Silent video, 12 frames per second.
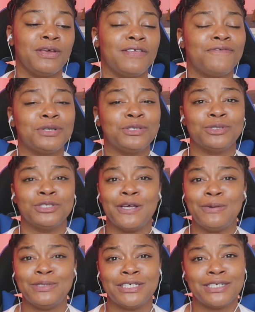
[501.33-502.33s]
His voice was
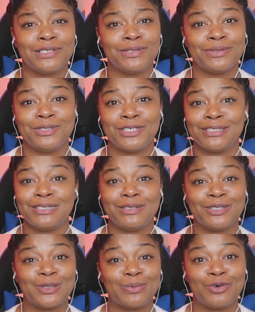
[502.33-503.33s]
so gentle.
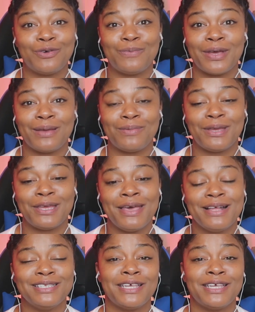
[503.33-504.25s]
Gentle and smooth, baby.